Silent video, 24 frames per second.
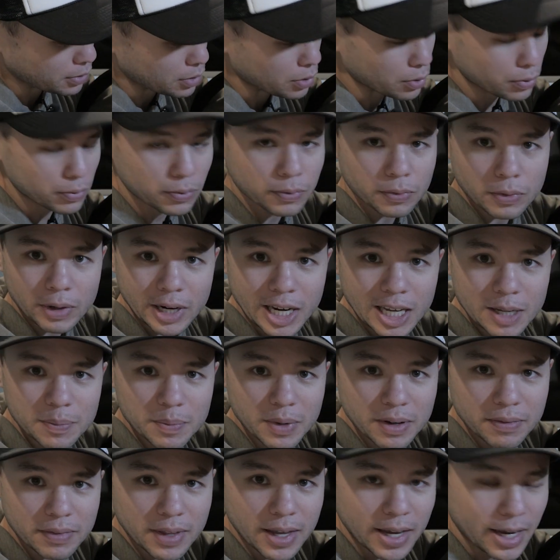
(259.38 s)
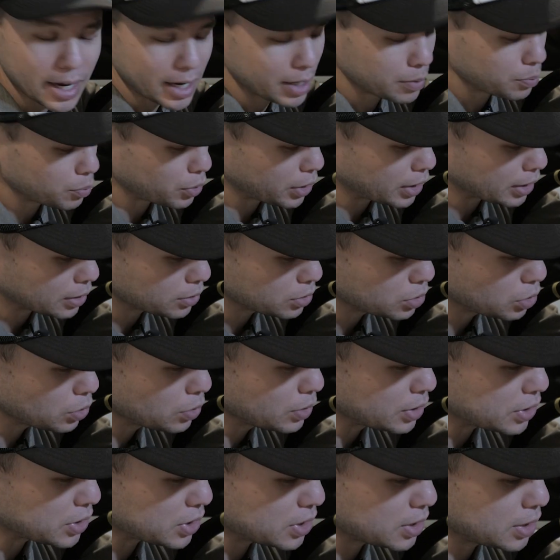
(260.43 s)
the frame of the handbrake to
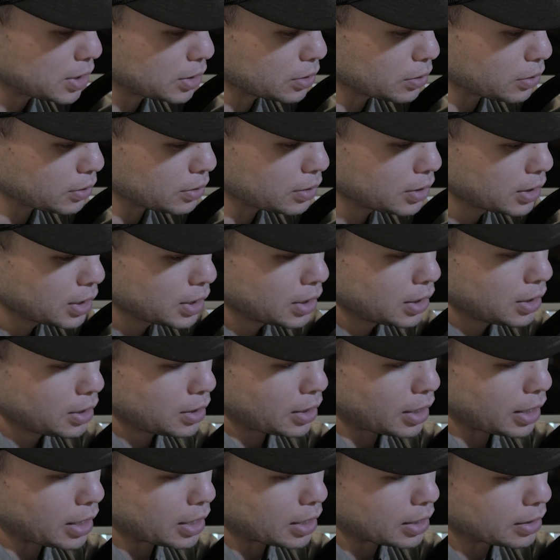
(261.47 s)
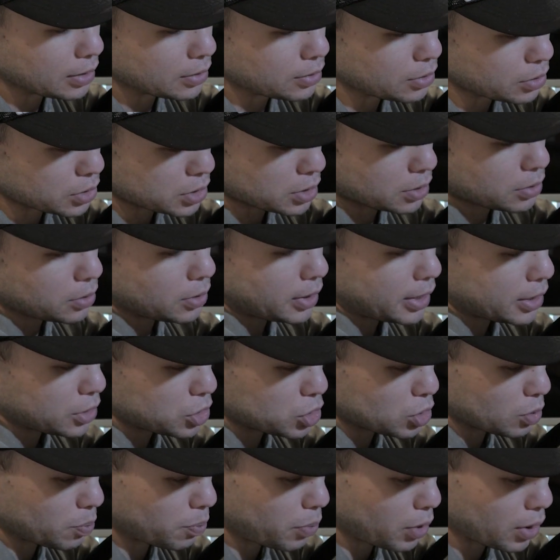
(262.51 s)
the steel, and there's a little
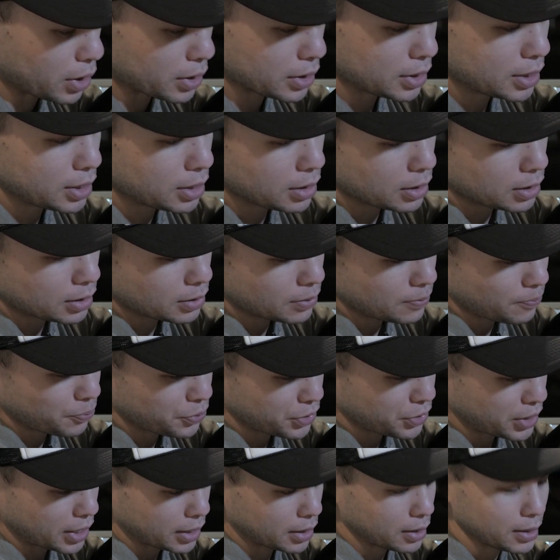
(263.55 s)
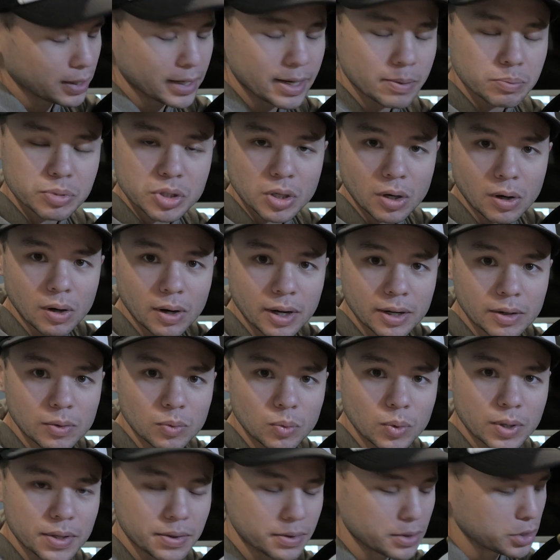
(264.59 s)
extra part here that clamps on
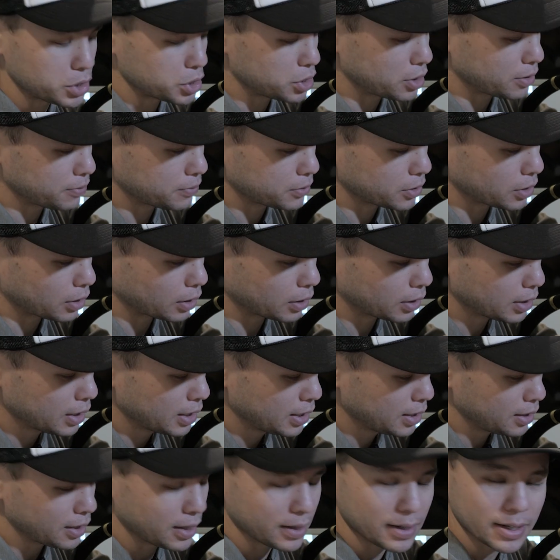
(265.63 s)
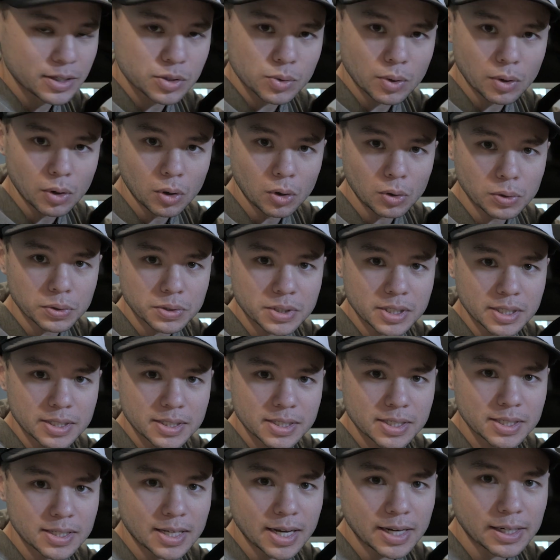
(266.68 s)
with the shifter, and that's what holds it
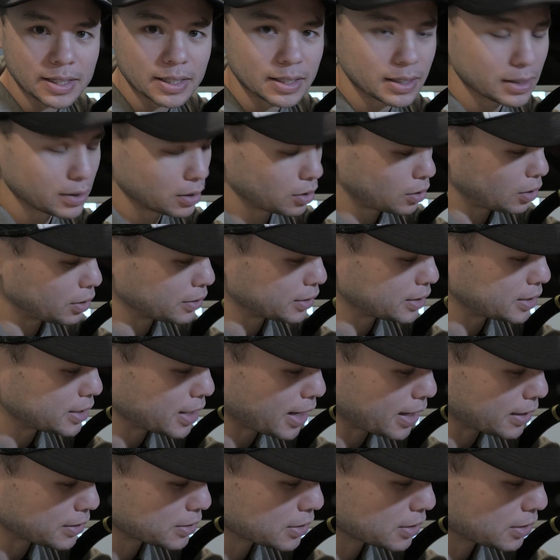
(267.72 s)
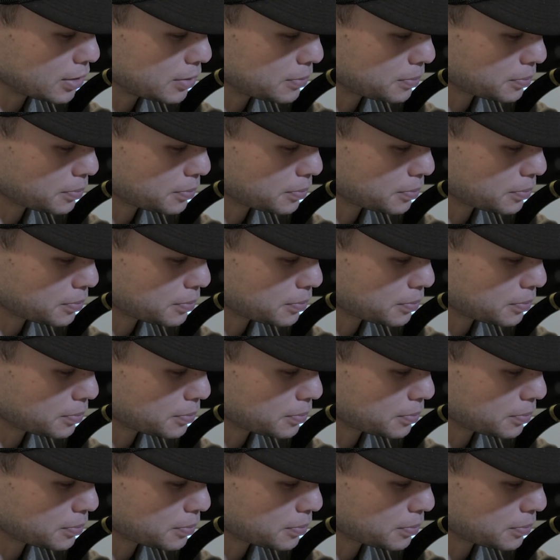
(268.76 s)
steady on the desk.